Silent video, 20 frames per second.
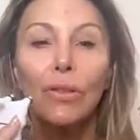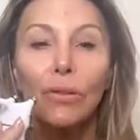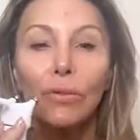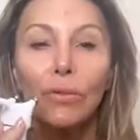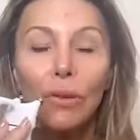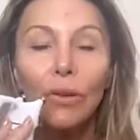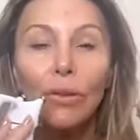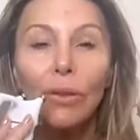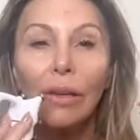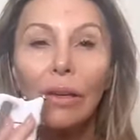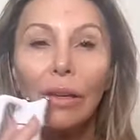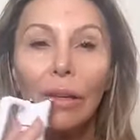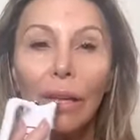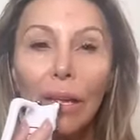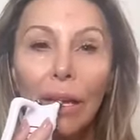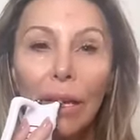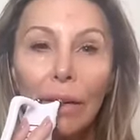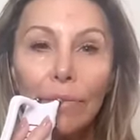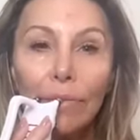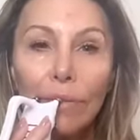through the
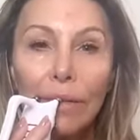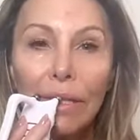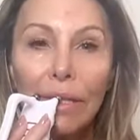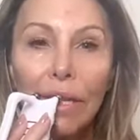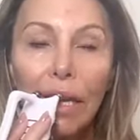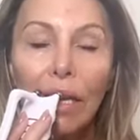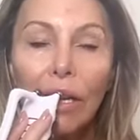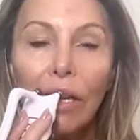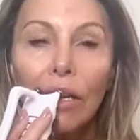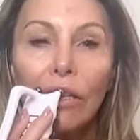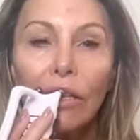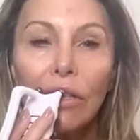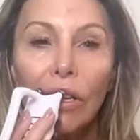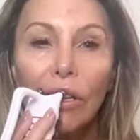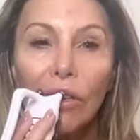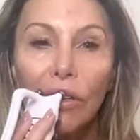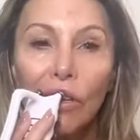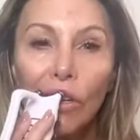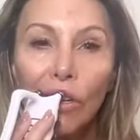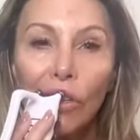lips to
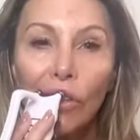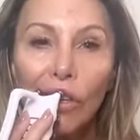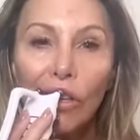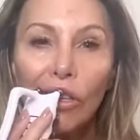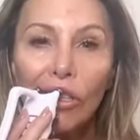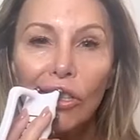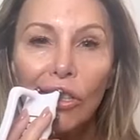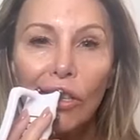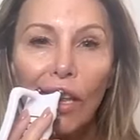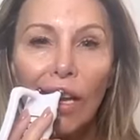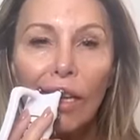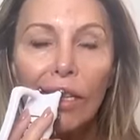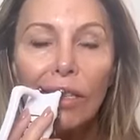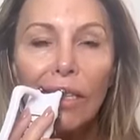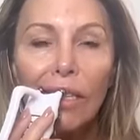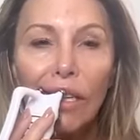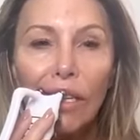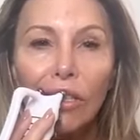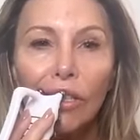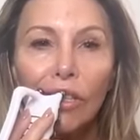nourish that
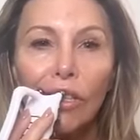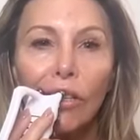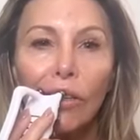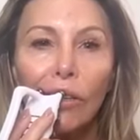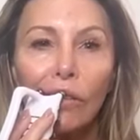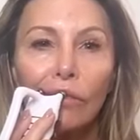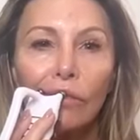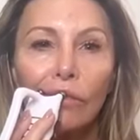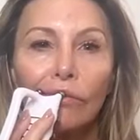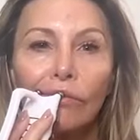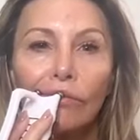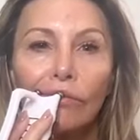tissue.